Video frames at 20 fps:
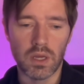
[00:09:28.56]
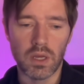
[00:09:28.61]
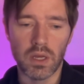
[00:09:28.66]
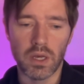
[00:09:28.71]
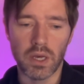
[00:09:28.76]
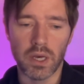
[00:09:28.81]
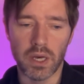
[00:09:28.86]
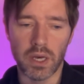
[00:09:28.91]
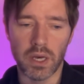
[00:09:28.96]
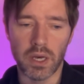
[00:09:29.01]

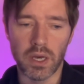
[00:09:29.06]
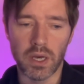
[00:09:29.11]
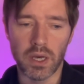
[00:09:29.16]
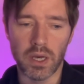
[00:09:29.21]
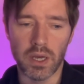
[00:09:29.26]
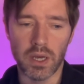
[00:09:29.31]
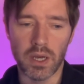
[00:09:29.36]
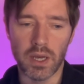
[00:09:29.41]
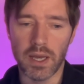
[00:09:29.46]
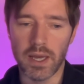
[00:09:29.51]

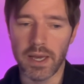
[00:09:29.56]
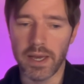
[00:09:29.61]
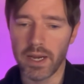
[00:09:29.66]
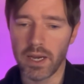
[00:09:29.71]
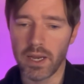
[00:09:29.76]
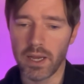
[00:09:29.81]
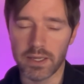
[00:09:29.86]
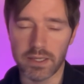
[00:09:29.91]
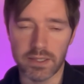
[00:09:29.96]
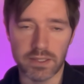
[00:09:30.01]

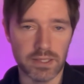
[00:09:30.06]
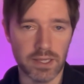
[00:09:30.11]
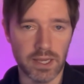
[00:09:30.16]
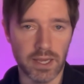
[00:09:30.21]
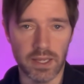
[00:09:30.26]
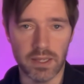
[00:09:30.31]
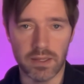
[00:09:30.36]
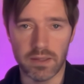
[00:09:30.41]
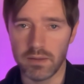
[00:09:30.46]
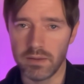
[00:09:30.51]
Like I
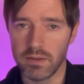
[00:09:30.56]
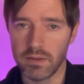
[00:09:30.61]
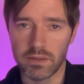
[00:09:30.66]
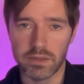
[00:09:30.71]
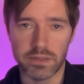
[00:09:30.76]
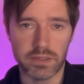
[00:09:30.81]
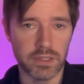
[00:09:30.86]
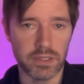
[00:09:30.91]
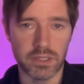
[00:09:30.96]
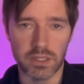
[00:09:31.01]
say,
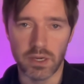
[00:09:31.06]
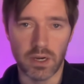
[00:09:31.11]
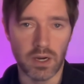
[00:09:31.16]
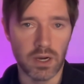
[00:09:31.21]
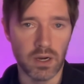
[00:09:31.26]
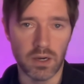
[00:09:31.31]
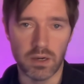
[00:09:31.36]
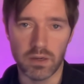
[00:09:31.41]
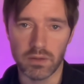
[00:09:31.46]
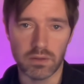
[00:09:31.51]
City
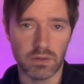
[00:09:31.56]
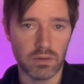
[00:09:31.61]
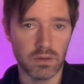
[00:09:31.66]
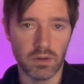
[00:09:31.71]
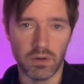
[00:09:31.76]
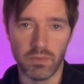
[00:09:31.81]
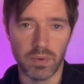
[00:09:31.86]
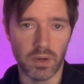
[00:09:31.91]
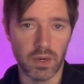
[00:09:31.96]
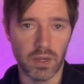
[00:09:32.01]
are
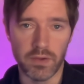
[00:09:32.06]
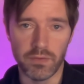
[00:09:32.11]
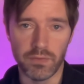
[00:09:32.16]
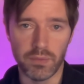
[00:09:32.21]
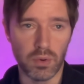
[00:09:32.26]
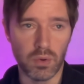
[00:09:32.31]
unbelievable.